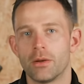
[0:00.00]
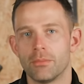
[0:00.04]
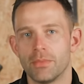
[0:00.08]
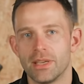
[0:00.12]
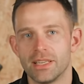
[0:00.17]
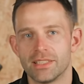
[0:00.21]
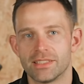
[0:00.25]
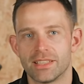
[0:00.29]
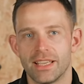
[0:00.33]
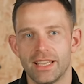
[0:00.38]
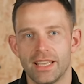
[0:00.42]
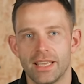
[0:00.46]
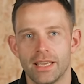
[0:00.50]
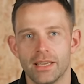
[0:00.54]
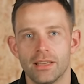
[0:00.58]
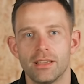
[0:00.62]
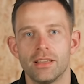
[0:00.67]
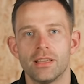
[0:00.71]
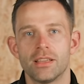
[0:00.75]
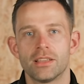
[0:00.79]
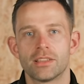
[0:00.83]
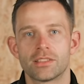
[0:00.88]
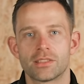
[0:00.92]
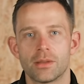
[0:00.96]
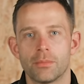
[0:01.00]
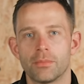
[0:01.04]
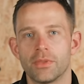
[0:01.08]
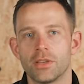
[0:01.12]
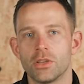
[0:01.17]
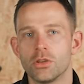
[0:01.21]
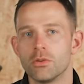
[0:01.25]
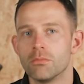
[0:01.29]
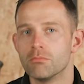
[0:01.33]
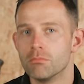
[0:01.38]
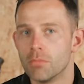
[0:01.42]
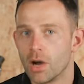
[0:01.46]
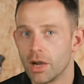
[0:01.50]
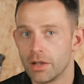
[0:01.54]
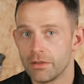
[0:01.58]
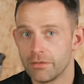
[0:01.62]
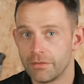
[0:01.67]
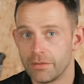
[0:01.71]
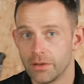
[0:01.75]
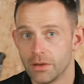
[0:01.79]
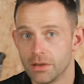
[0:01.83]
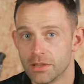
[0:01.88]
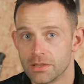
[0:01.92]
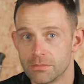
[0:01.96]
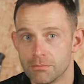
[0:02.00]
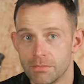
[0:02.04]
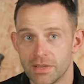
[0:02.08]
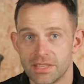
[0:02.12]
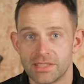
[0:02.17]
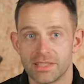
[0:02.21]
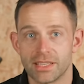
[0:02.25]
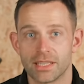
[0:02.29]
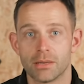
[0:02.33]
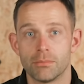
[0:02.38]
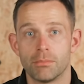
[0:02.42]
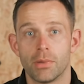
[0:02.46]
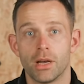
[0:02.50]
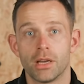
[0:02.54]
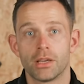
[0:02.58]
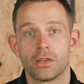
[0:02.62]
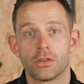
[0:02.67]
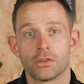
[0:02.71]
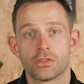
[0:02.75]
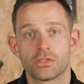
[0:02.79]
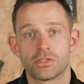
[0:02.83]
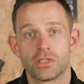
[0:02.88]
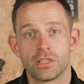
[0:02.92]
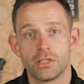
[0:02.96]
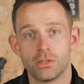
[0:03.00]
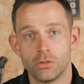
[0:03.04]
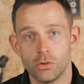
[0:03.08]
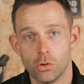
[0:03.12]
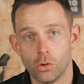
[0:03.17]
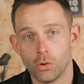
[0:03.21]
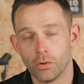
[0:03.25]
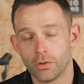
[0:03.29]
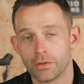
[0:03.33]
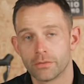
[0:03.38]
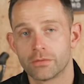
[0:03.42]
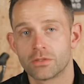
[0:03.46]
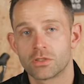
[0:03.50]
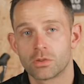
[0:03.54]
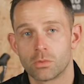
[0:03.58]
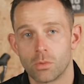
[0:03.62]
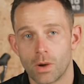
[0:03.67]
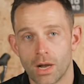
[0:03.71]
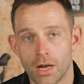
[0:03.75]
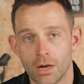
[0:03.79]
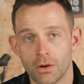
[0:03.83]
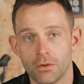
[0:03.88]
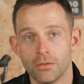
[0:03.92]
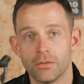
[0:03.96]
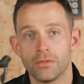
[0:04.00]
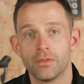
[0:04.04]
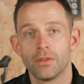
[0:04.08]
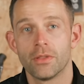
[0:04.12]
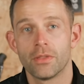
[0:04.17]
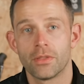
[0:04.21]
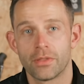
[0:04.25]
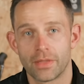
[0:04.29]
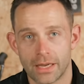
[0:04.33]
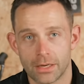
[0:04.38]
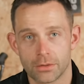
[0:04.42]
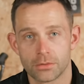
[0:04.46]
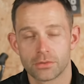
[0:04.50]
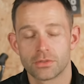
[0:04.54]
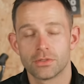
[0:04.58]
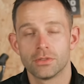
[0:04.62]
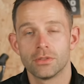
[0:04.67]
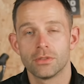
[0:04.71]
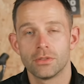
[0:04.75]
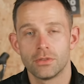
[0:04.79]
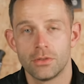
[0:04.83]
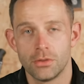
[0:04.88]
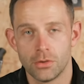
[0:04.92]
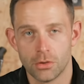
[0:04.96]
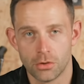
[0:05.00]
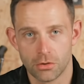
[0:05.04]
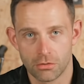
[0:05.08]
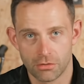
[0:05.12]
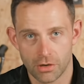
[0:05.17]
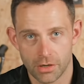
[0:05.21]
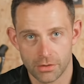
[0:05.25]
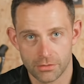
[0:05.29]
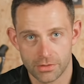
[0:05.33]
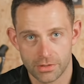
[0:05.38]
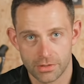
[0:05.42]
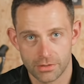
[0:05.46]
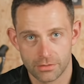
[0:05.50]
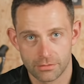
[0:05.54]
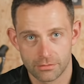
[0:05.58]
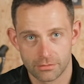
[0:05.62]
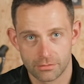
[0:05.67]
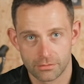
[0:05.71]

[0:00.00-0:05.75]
meter here, something you might feel is missing in a bike costing north of twelve thousand euros.